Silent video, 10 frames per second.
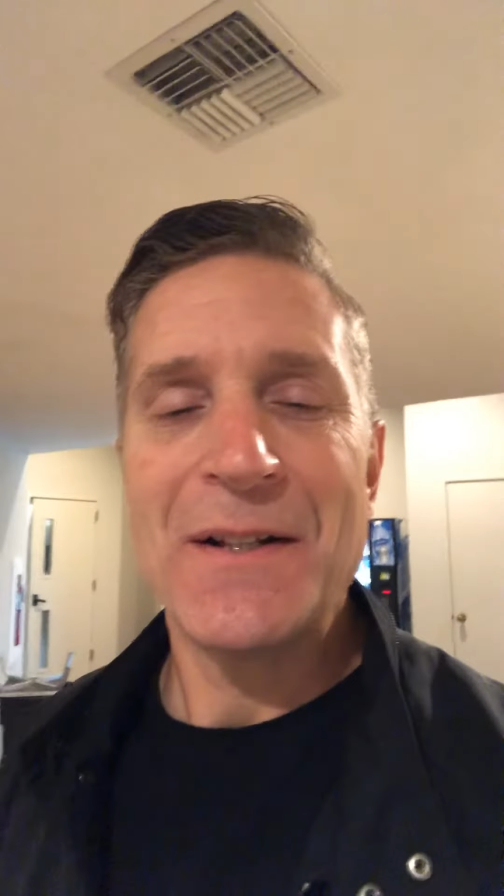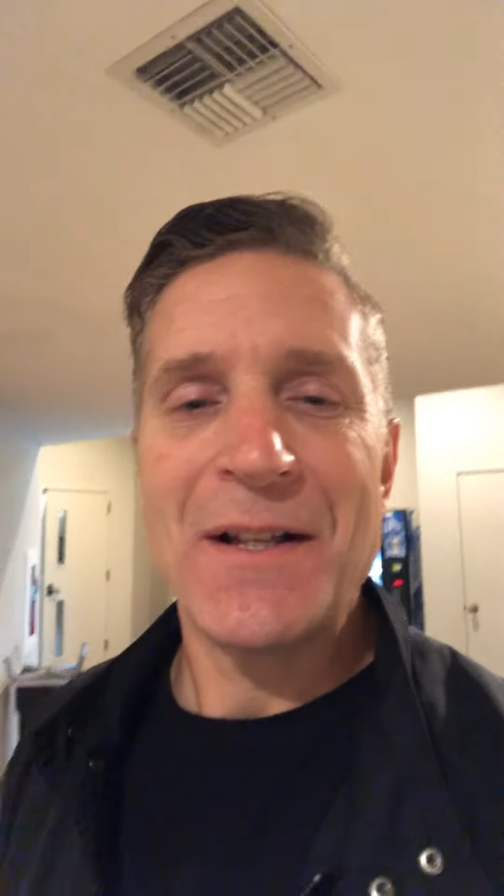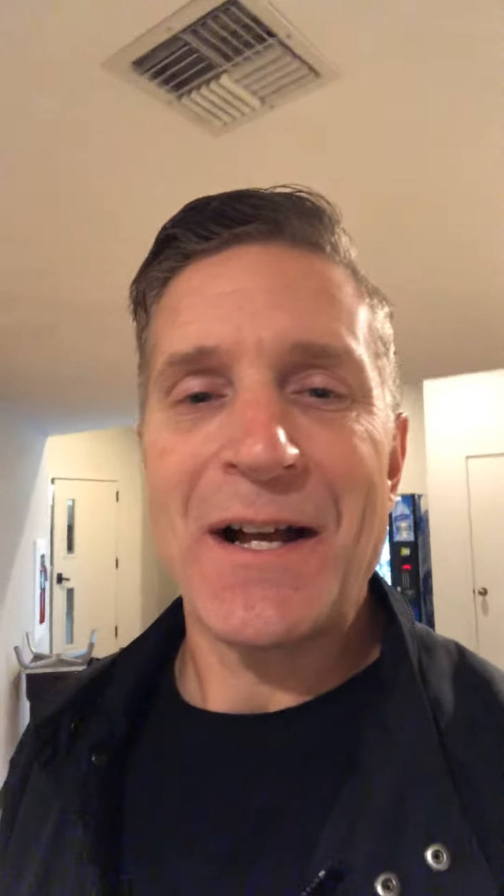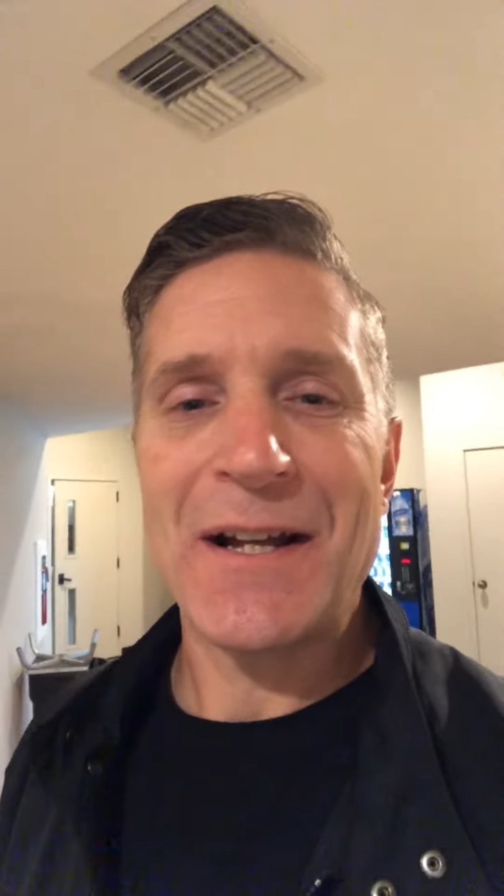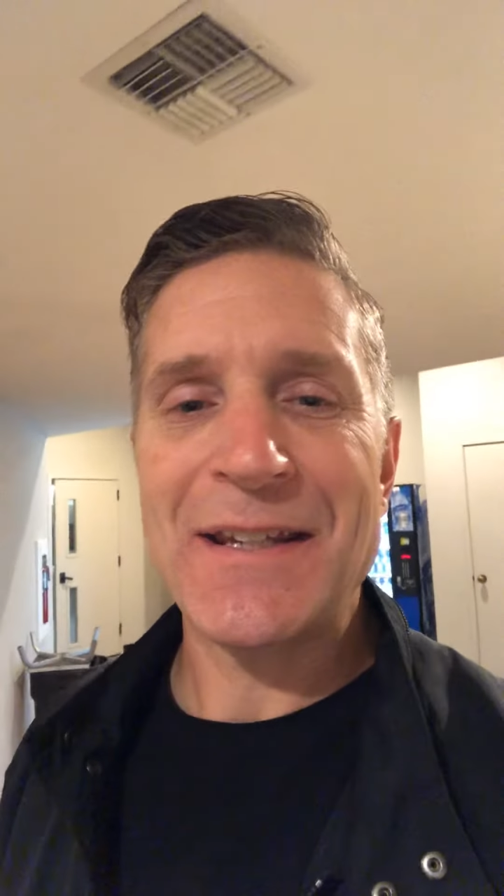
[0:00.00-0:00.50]

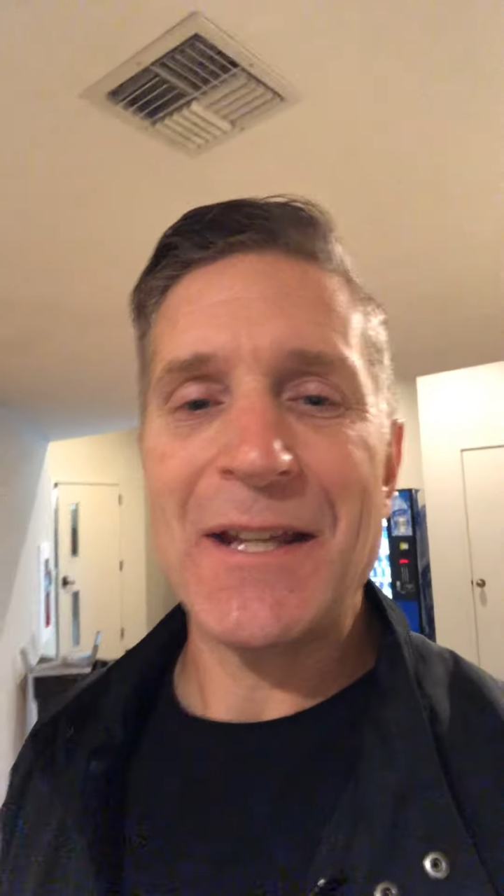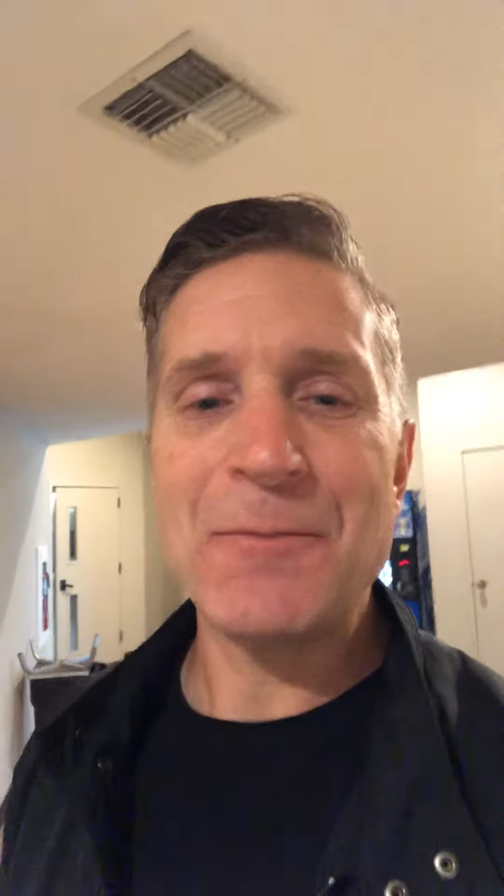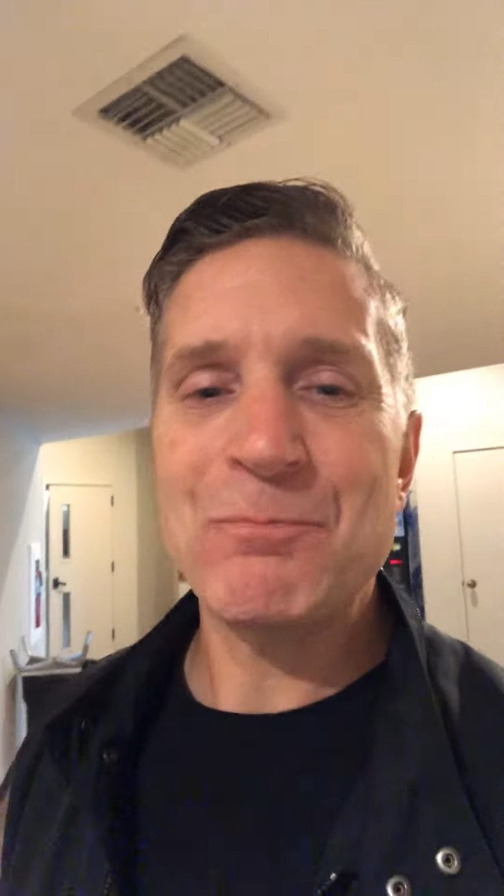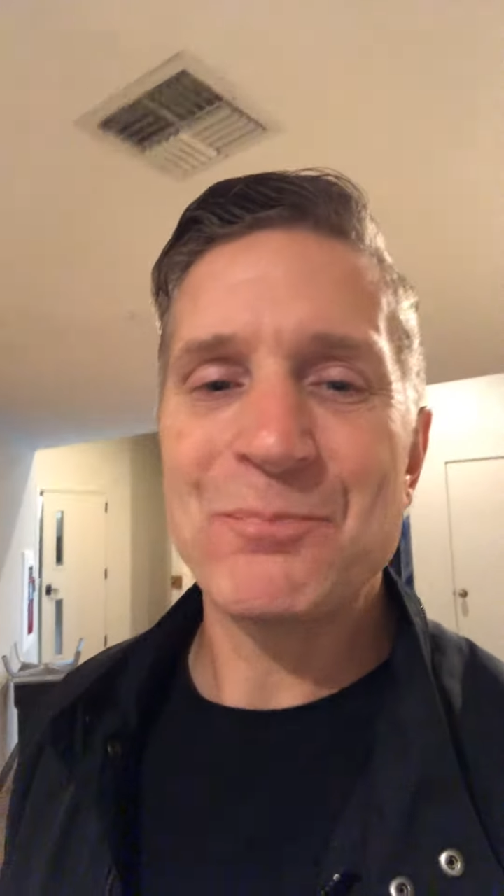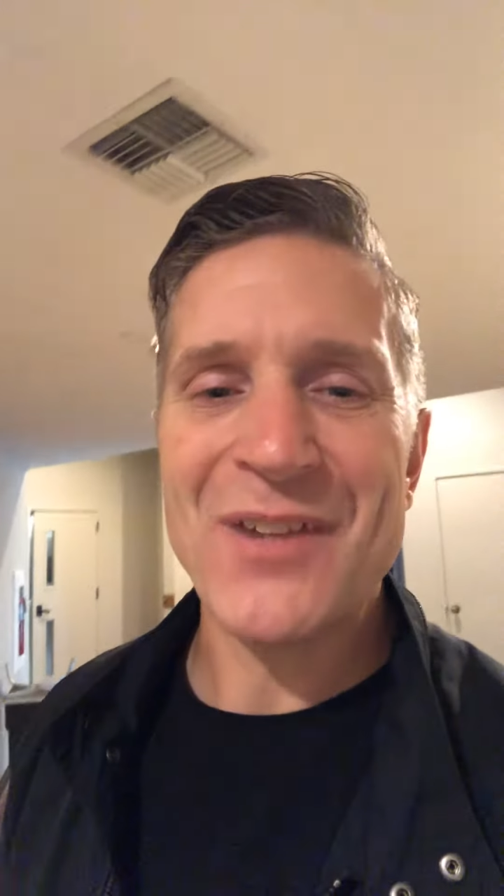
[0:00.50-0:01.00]

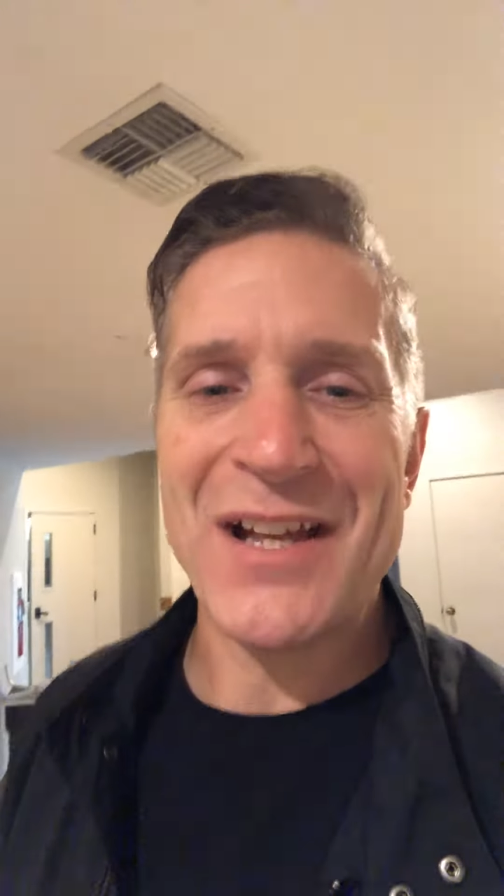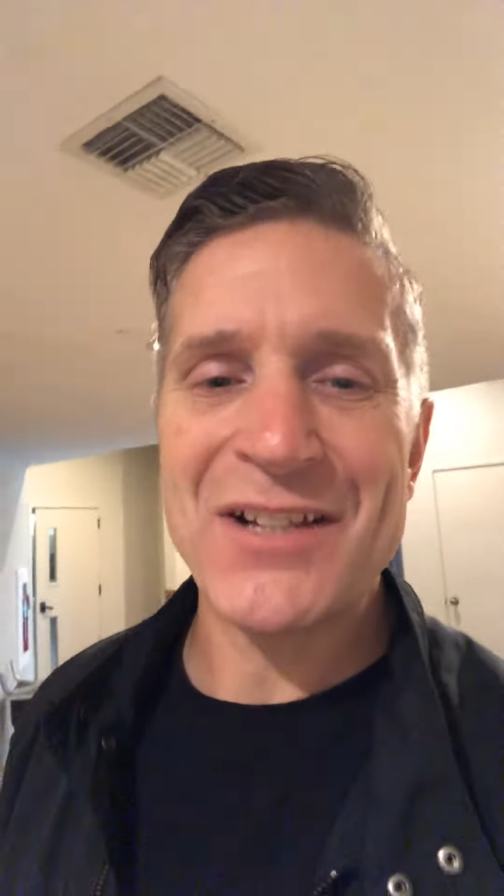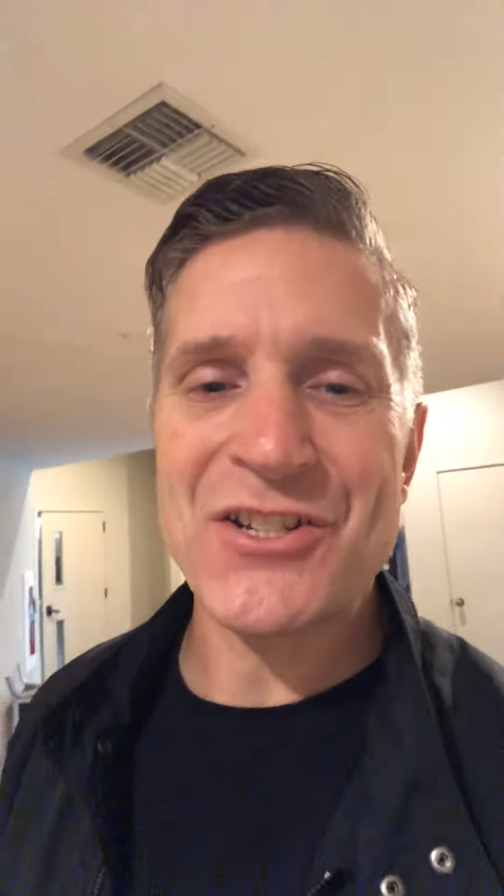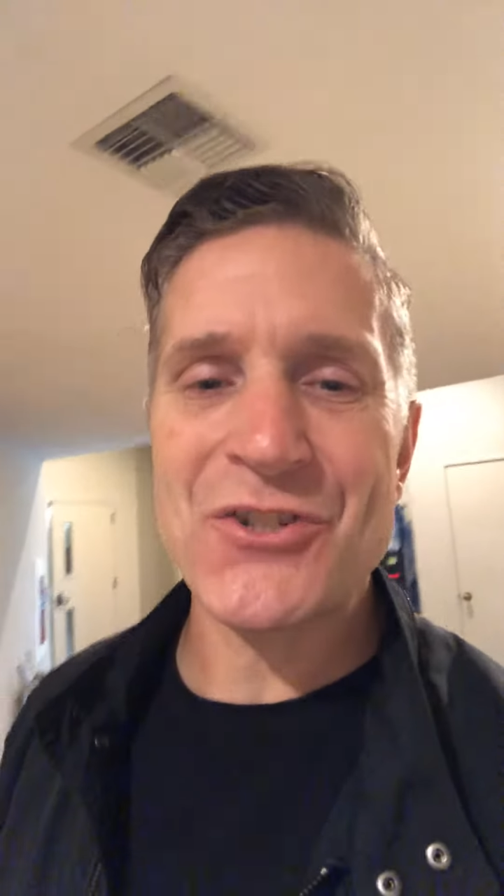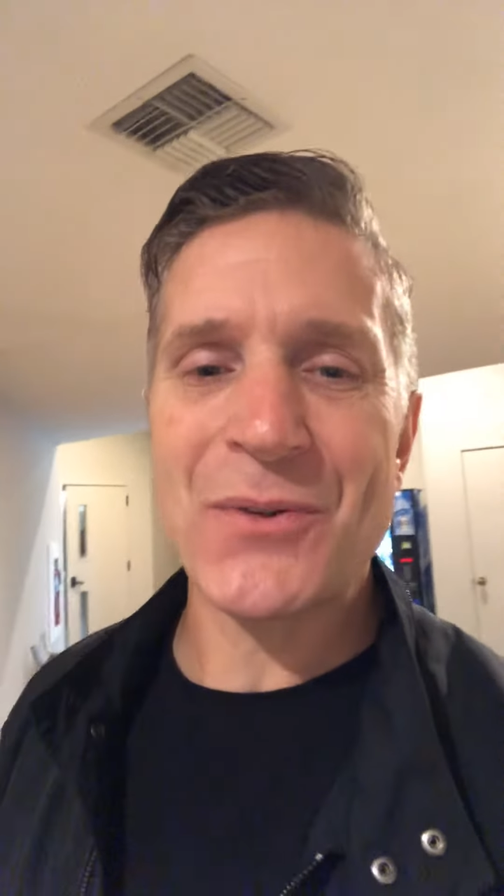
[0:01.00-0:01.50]

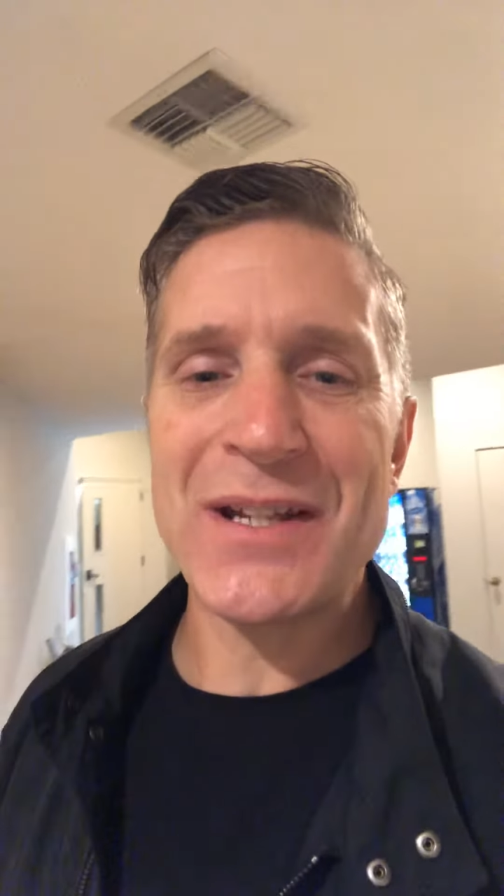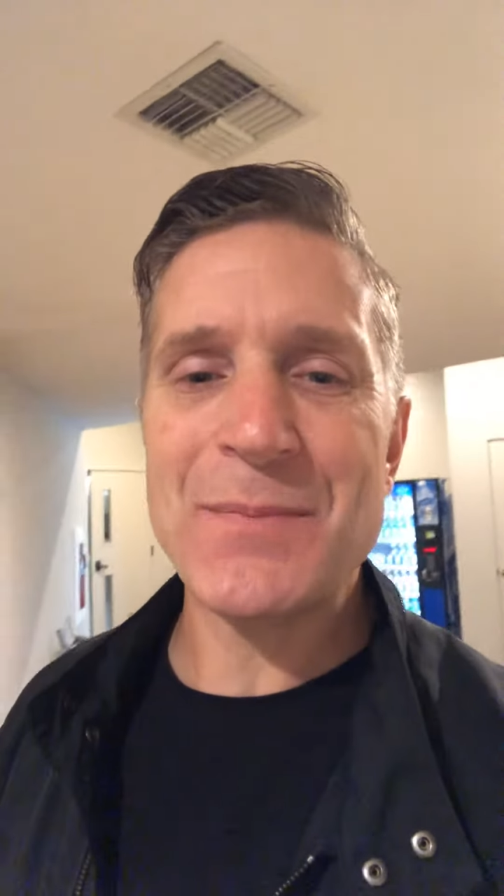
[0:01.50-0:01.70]
just great